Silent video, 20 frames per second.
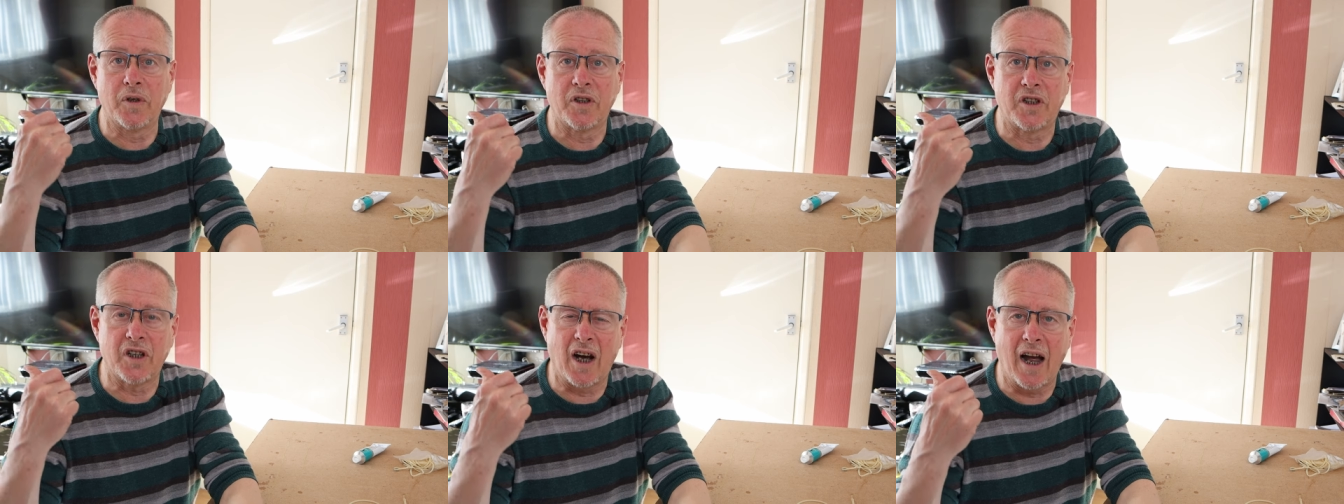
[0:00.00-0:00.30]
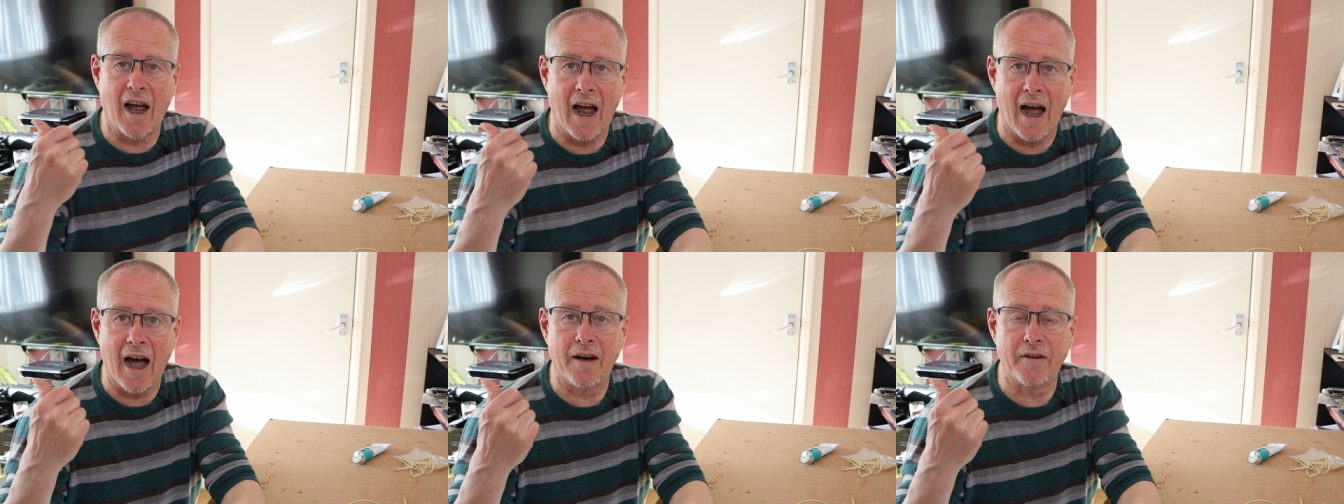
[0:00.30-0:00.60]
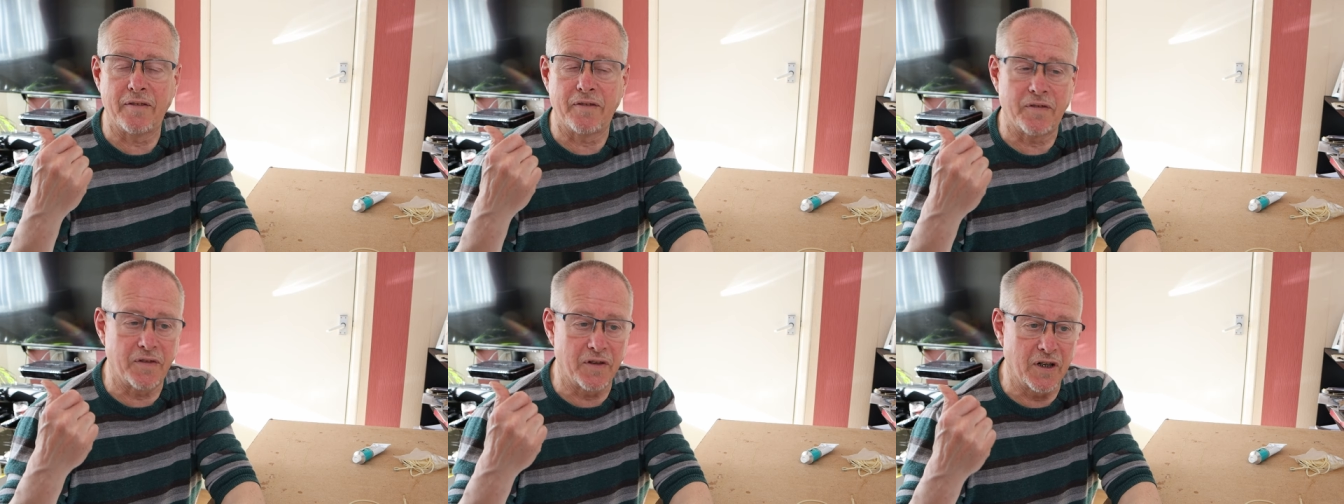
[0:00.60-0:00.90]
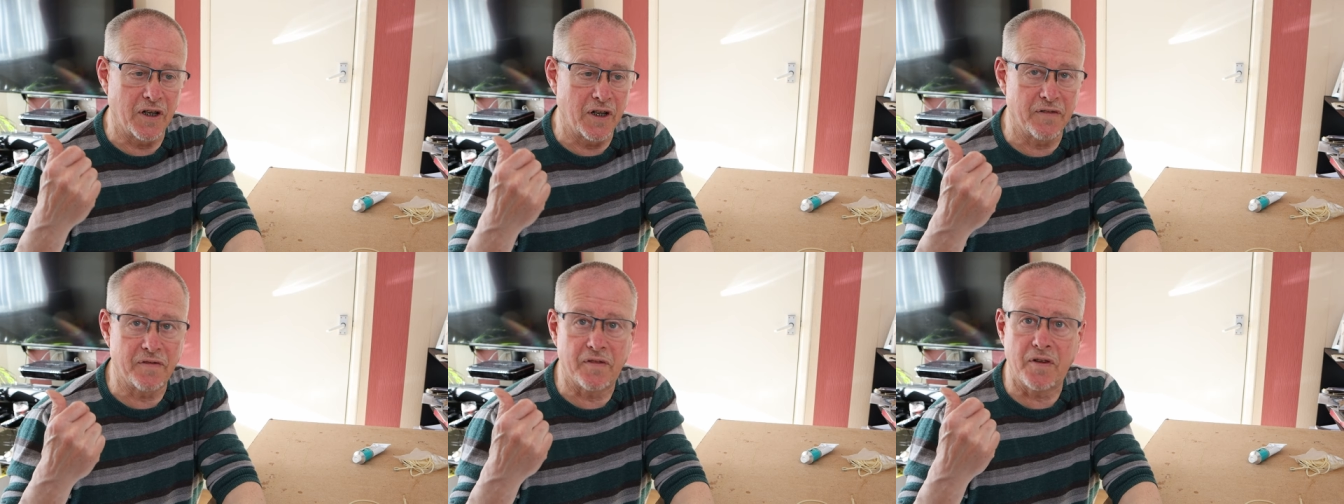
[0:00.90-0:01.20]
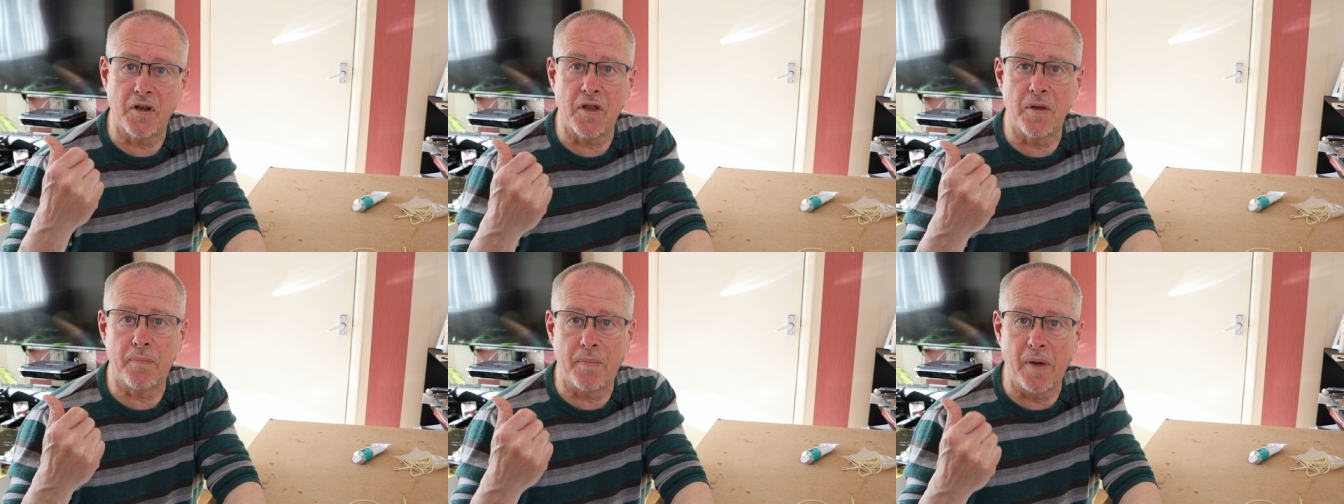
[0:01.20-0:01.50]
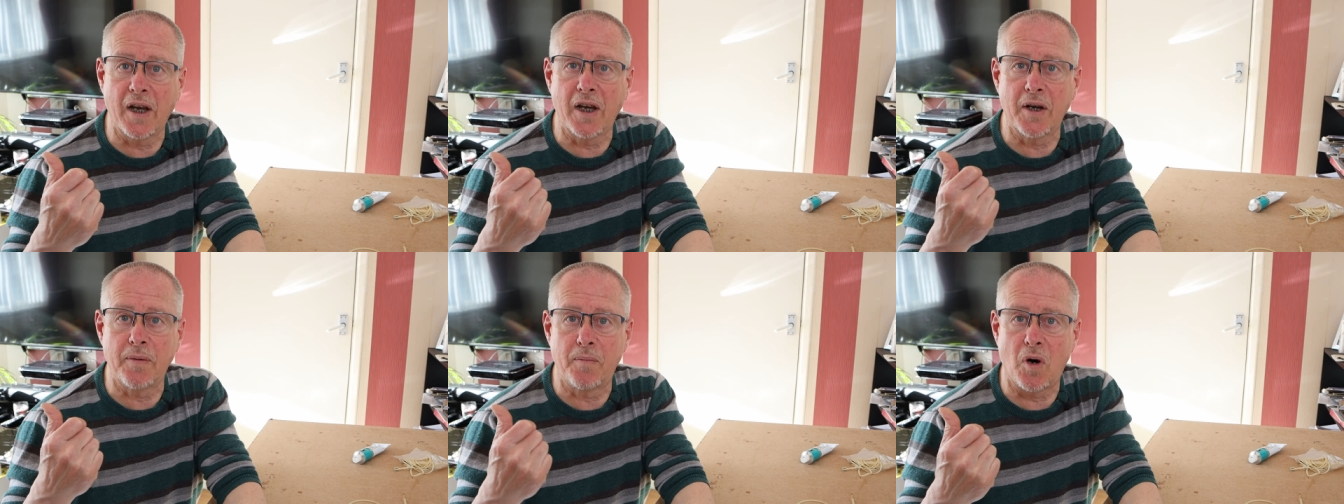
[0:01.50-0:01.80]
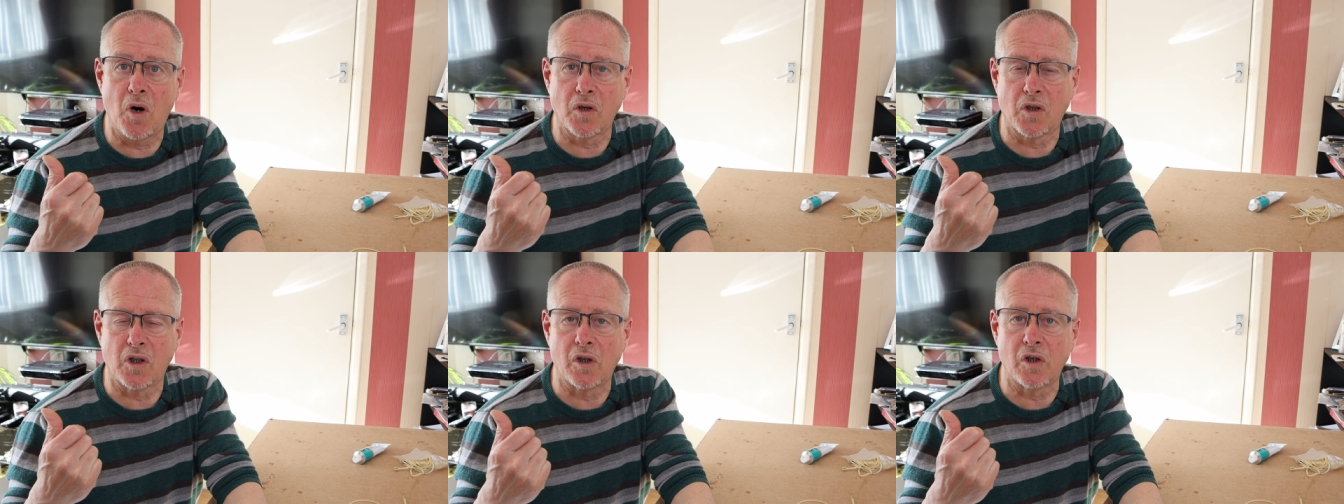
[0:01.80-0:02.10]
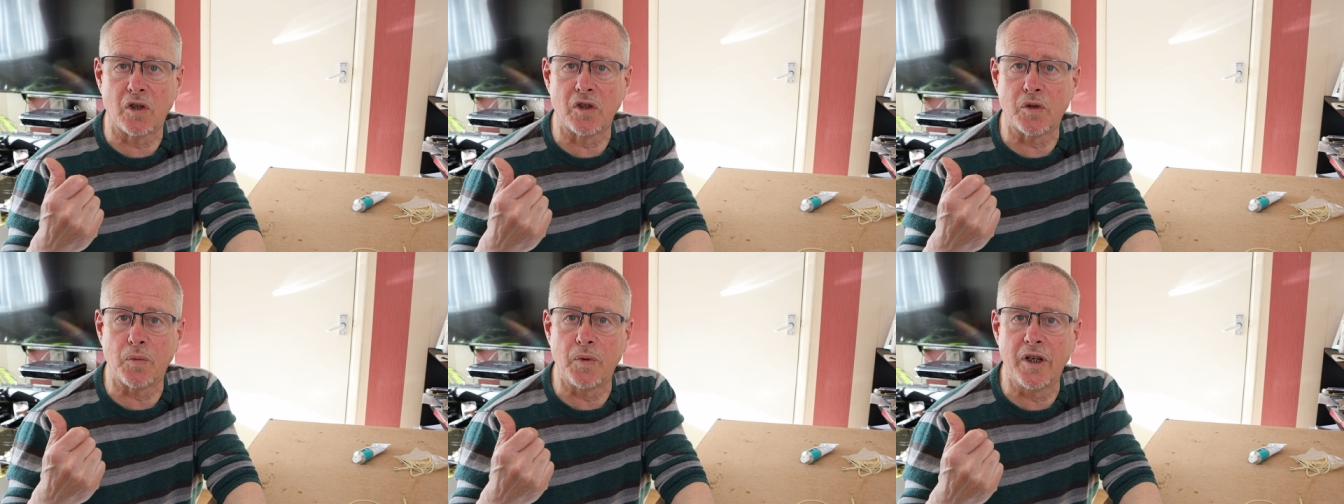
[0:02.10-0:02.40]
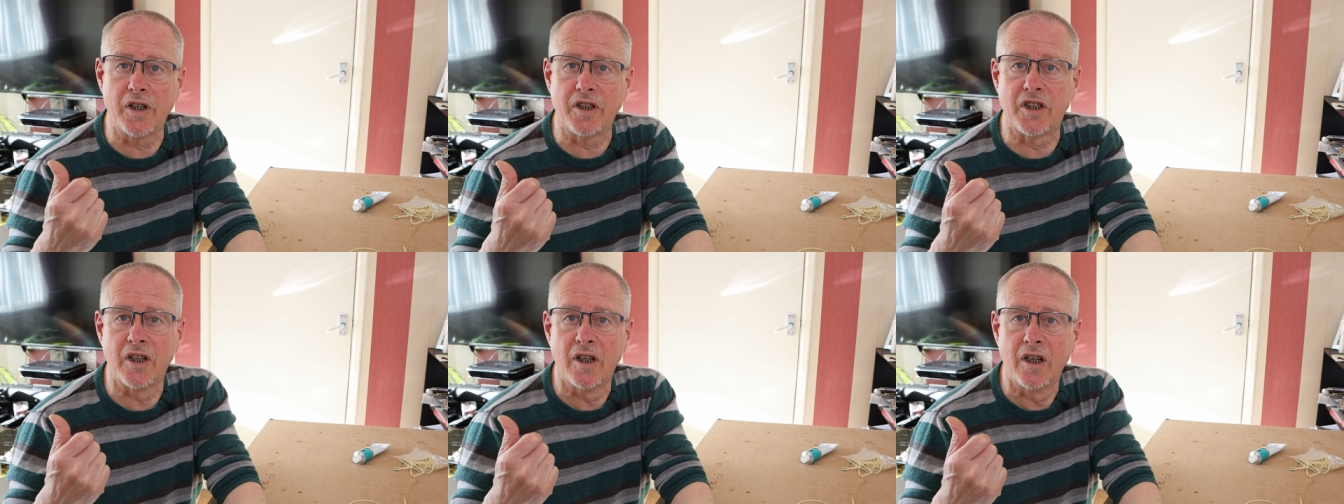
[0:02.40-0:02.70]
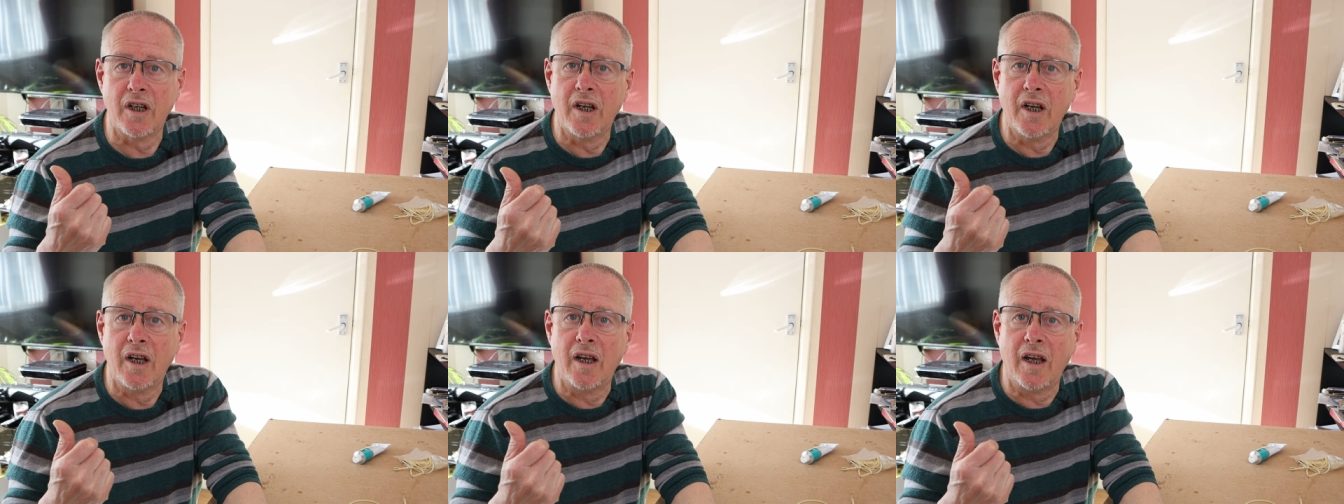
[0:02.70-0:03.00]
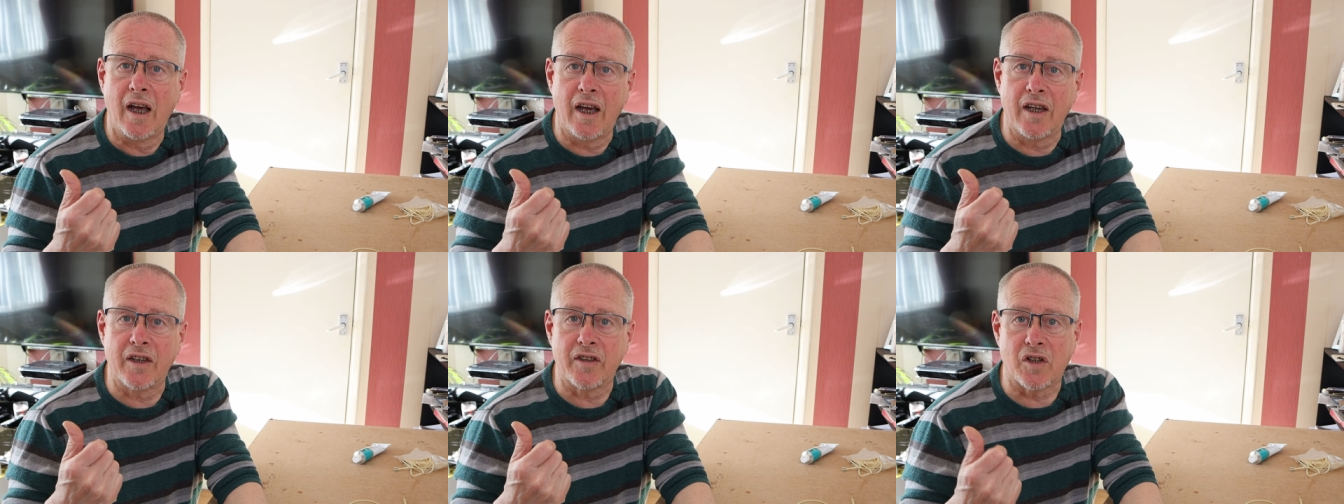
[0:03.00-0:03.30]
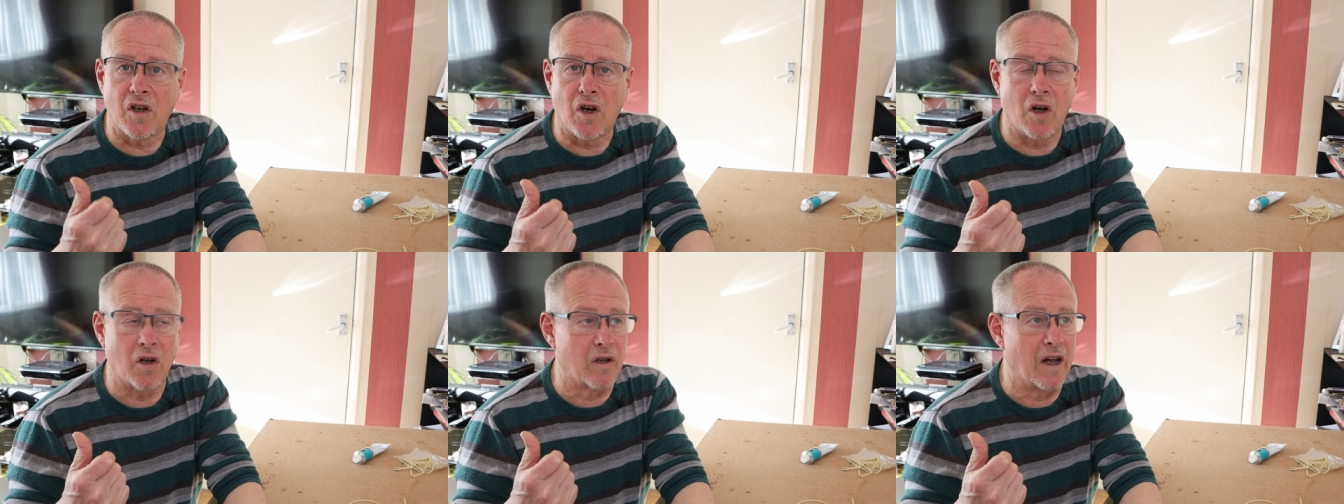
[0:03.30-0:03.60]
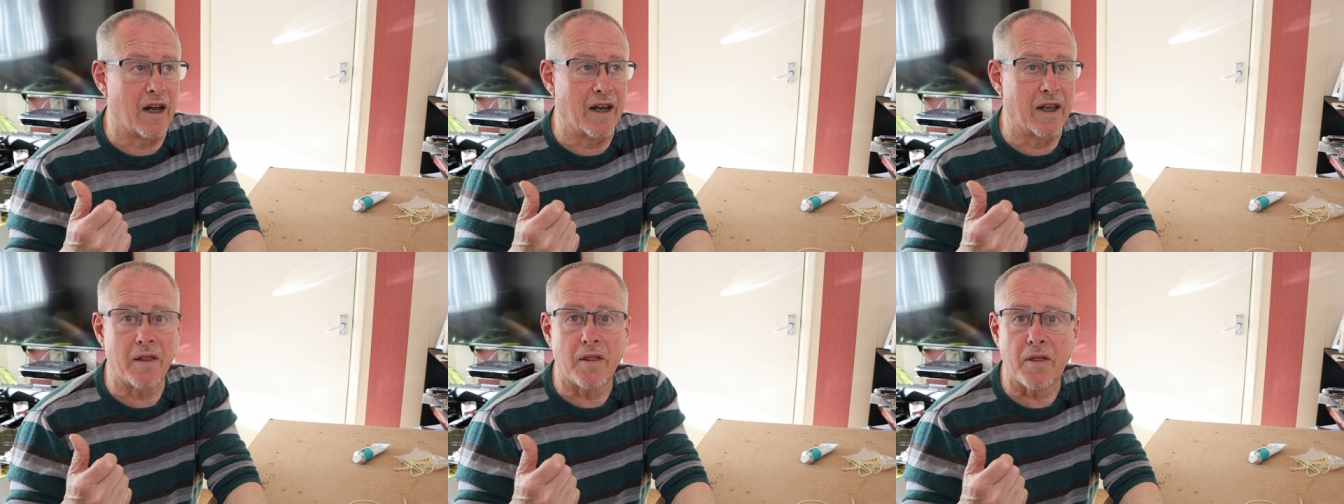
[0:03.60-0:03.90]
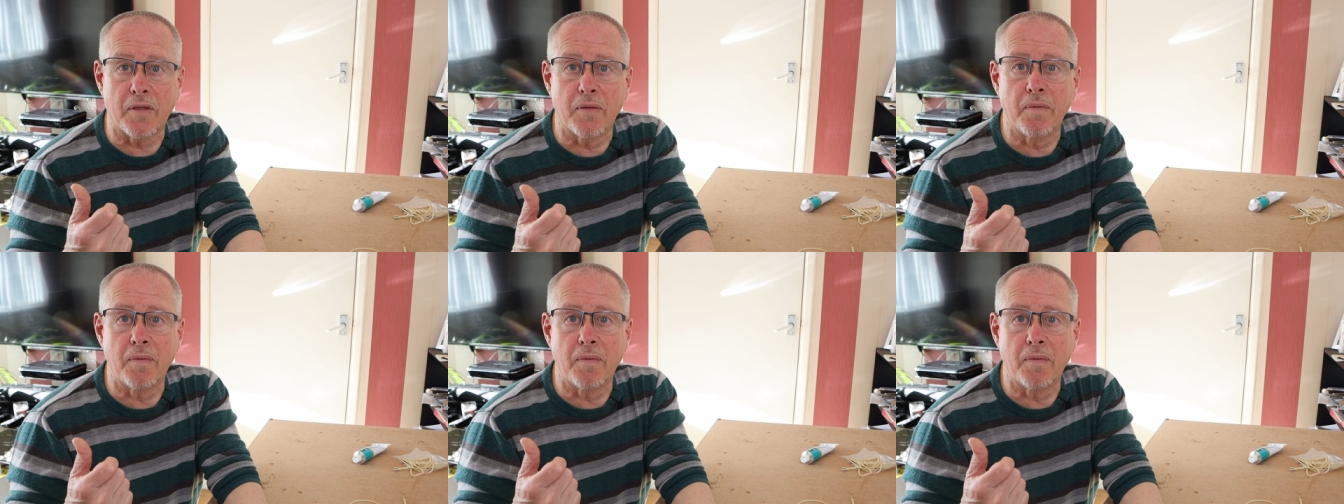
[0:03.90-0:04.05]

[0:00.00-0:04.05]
which I have for, for the bigger models, which has got like